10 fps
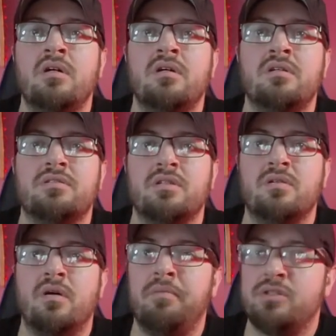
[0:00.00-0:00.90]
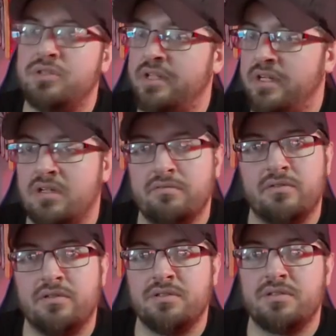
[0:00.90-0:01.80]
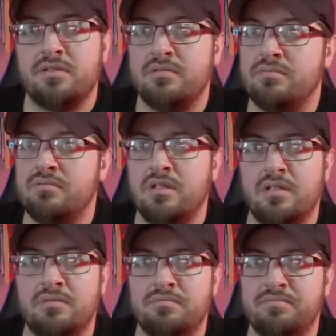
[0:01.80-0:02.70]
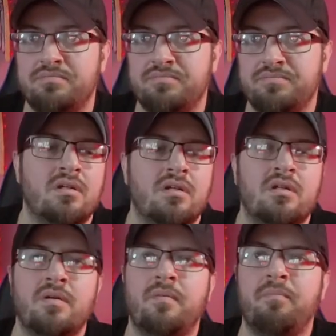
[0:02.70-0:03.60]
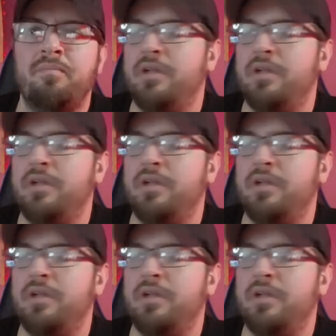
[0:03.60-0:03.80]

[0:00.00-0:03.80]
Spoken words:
So I measured that out first. And then